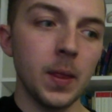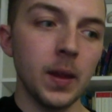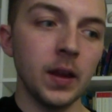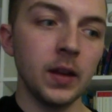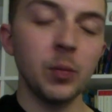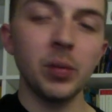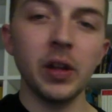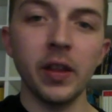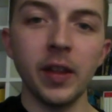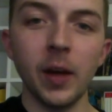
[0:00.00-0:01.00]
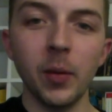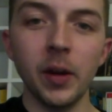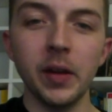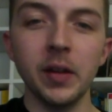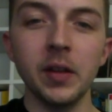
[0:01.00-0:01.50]
And you play it that
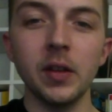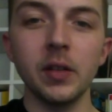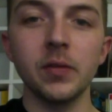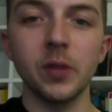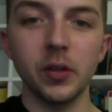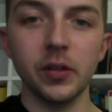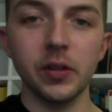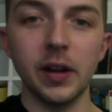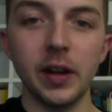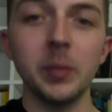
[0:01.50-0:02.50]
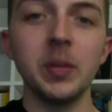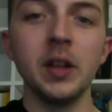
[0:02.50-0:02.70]
way the first time.